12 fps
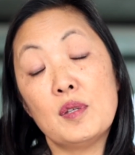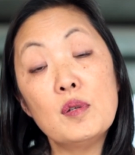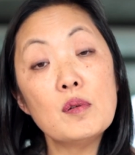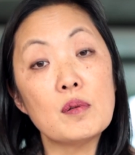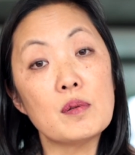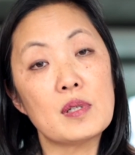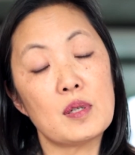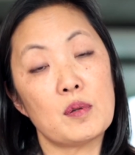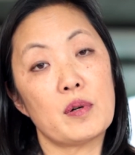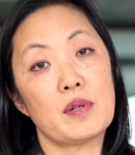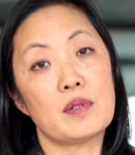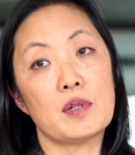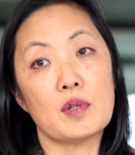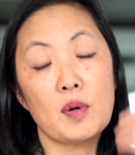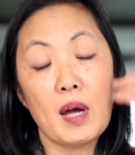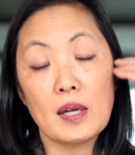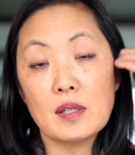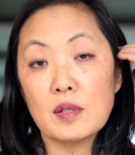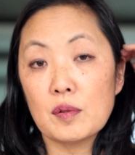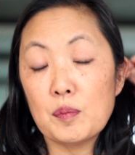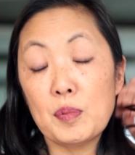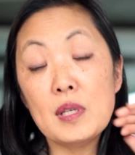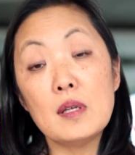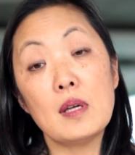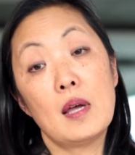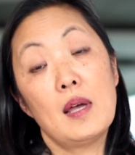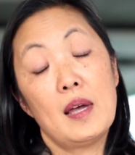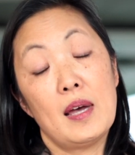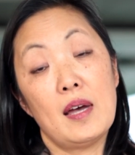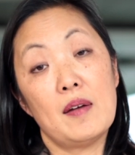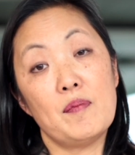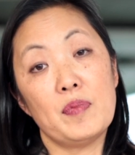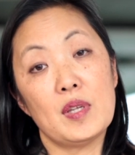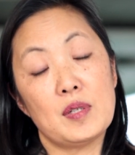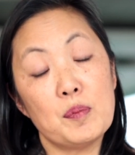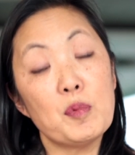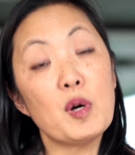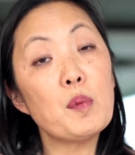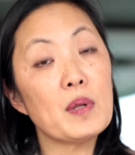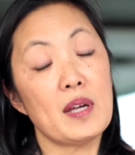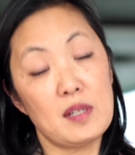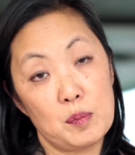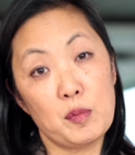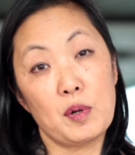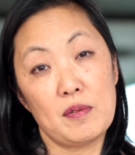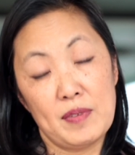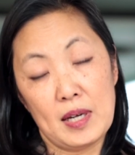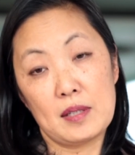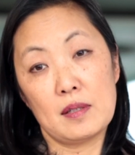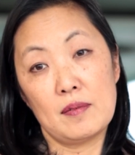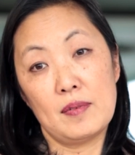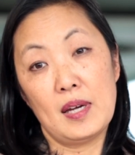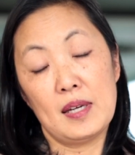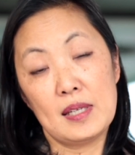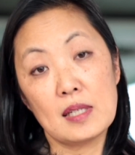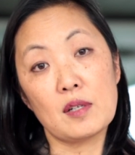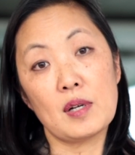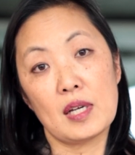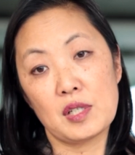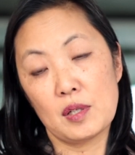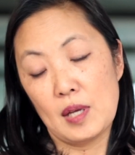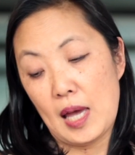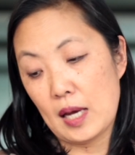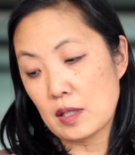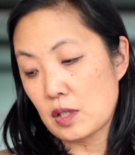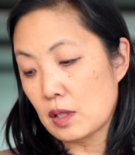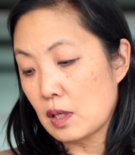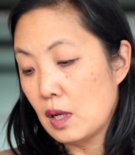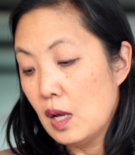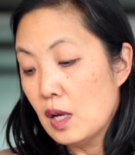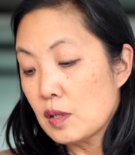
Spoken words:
use in order to try to be, to mobilize more effective international action?